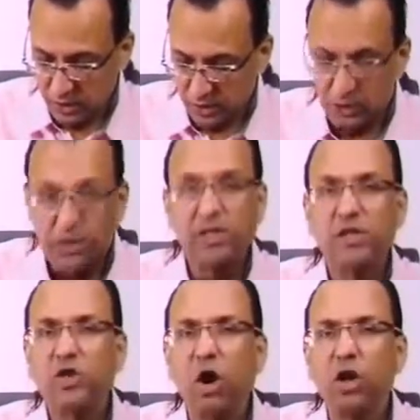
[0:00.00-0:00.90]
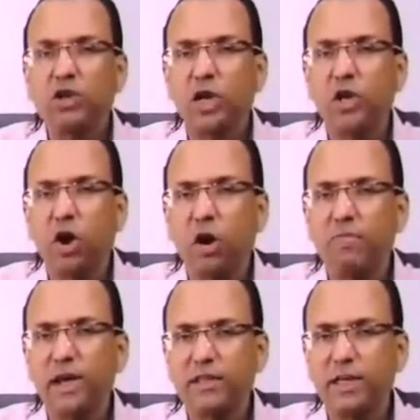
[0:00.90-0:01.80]
This is jaw jerk or
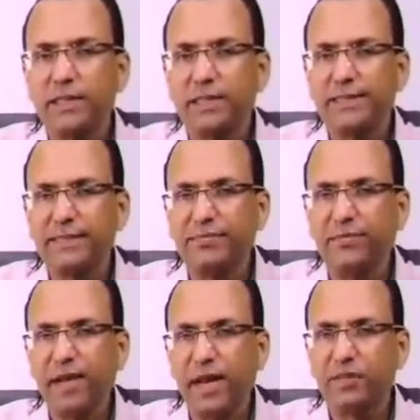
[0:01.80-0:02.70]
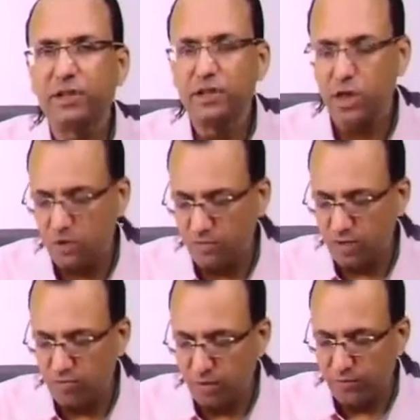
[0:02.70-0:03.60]
masseter reflex. Now we are
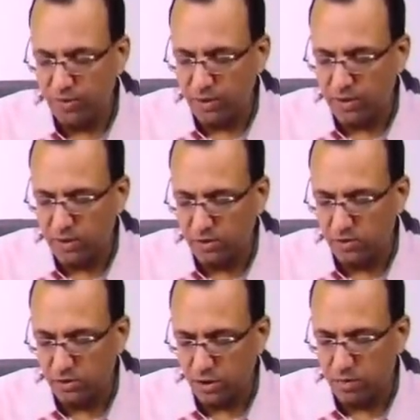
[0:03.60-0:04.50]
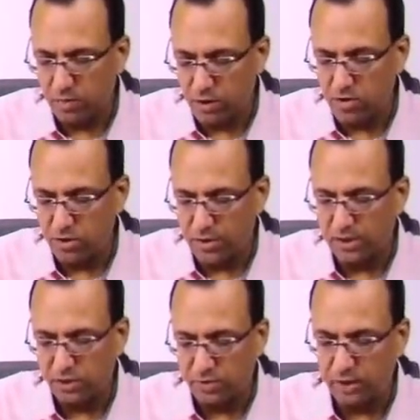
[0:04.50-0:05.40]
moving further to talk about
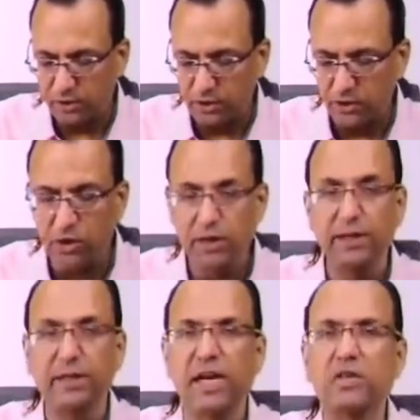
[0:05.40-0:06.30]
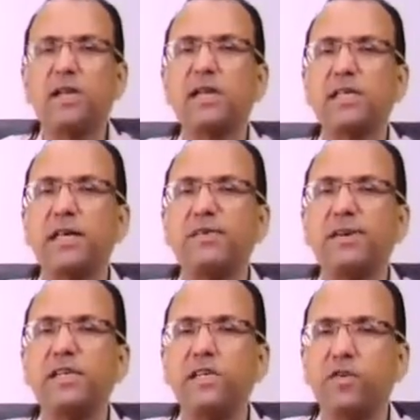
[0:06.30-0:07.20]
nucleus tractus solitarius. Actually, it is a
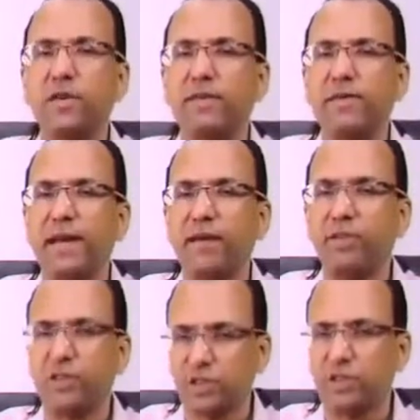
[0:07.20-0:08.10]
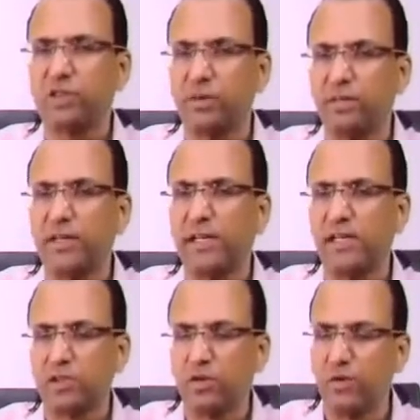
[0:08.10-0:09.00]
revision only. We have discussed some
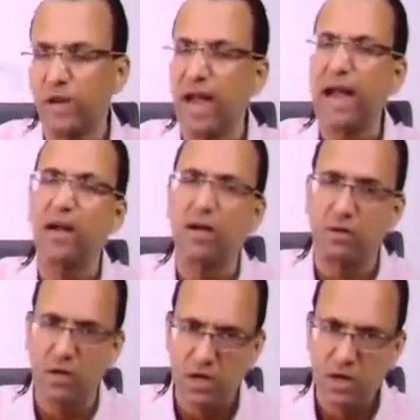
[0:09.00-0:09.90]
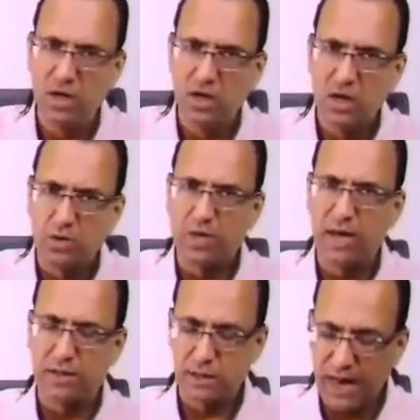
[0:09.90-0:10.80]
details, so we'll add on to
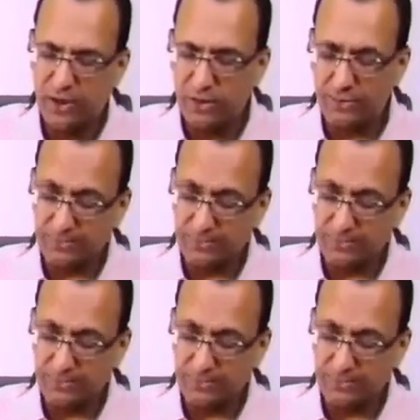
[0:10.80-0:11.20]
that. Actually,